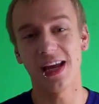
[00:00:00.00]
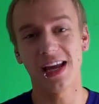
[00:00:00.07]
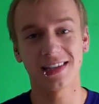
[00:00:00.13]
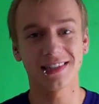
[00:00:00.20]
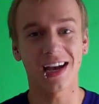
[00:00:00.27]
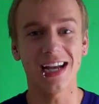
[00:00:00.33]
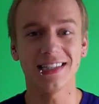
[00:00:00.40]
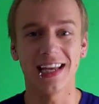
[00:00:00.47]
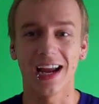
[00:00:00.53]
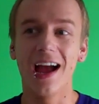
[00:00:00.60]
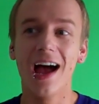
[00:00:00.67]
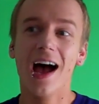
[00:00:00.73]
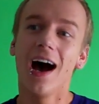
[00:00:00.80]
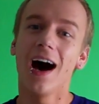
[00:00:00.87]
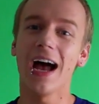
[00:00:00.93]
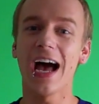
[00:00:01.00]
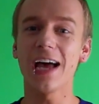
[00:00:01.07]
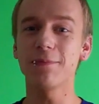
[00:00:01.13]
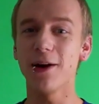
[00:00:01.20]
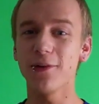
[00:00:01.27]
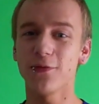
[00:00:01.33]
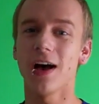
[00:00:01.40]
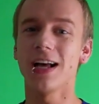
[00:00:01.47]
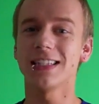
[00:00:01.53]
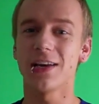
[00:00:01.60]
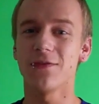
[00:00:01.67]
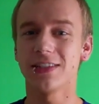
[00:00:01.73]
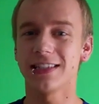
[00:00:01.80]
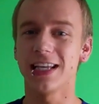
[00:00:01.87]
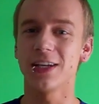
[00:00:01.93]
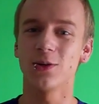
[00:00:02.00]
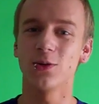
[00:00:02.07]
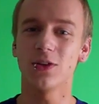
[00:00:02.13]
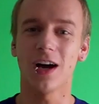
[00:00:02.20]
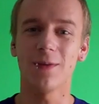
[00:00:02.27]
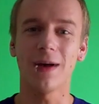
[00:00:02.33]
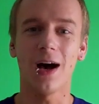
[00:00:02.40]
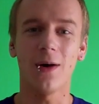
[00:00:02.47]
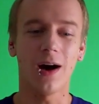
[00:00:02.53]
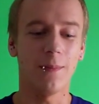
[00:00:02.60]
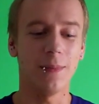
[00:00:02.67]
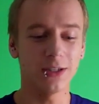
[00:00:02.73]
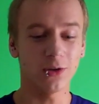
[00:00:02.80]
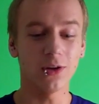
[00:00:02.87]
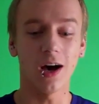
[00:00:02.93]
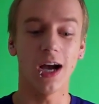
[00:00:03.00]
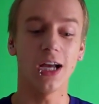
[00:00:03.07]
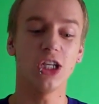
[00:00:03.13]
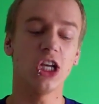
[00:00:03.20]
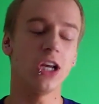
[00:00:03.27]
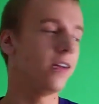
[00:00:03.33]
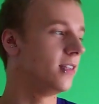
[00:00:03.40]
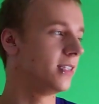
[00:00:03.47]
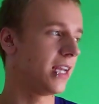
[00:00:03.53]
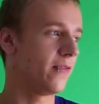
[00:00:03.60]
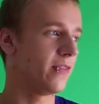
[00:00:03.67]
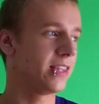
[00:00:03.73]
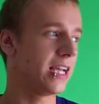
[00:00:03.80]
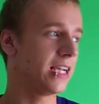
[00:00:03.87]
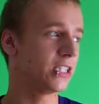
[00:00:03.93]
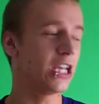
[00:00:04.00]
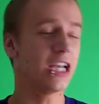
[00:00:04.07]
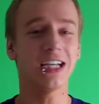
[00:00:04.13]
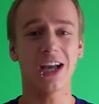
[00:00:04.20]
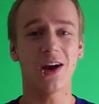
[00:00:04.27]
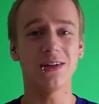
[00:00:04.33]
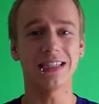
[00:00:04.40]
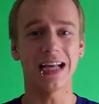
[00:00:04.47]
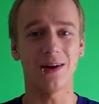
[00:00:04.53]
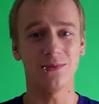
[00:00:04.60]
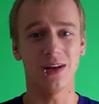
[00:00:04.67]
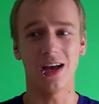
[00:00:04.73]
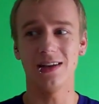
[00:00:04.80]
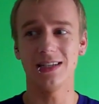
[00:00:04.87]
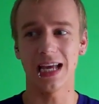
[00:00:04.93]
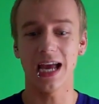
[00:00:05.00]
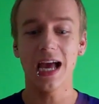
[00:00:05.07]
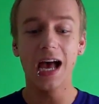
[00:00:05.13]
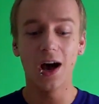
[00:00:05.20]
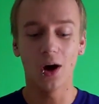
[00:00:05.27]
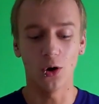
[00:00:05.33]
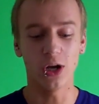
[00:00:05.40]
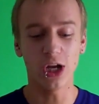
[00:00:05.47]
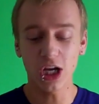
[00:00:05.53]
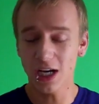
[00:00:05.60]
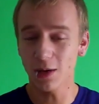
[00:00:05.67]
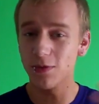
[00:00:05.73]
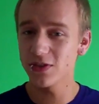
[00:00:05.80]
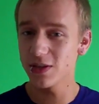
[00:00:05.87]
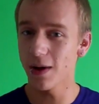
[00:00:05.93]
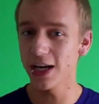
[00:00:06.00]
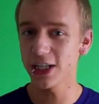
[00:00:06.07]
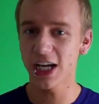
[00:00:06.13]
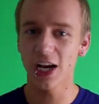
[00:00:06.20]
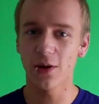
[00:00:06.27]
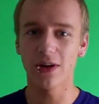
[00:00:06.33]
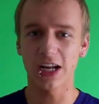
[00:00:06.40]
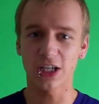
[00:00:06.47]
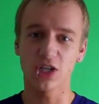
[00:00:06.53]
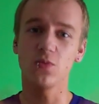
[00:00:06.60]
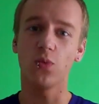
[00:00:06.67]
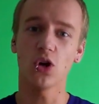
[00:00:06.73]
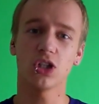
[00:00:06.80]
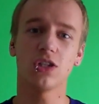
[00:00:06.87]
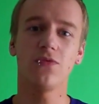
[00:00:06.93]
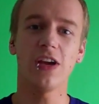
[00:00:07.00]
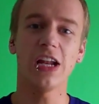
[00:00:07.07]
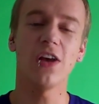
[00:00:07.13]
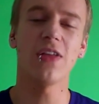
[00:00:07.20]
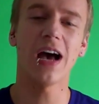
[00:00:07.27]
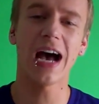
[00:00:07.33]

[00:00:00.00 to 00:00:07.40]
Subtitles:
exciting. I had my first ever single come out. It's on iTunes and everything, so you can go and download it. Or you can come over to my channel and actually watch the video